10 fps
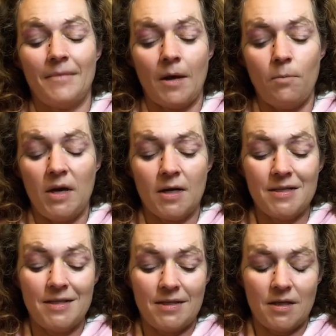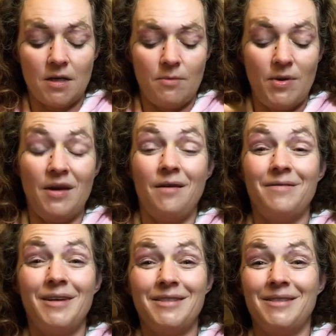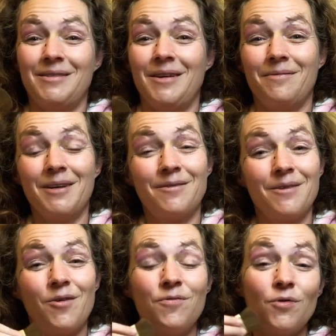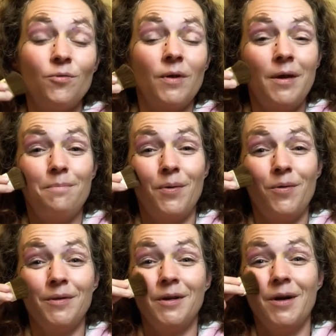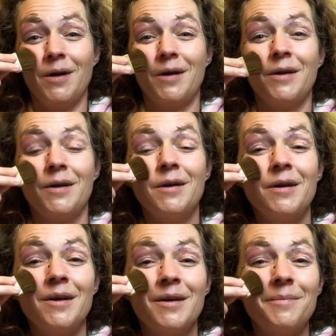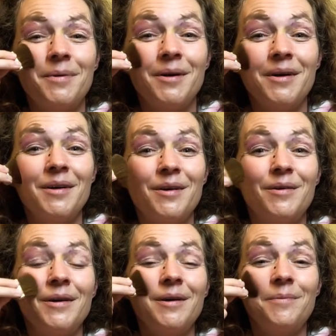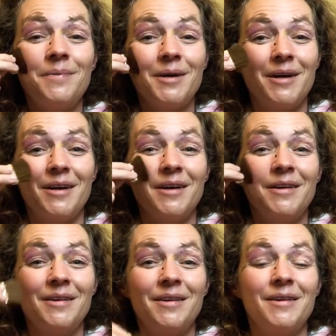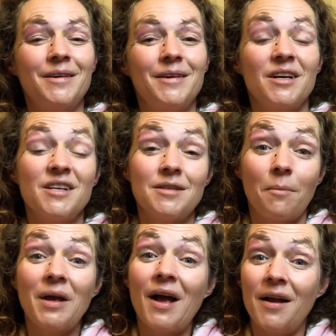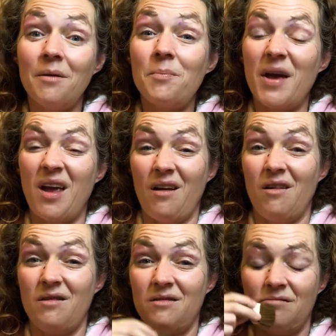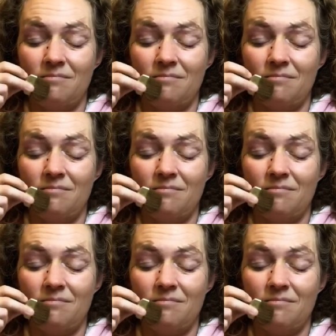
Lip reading: And because it's going to be evening soon, I'm going to go for a really bold look and put quite a bit on because I'm kind of pale.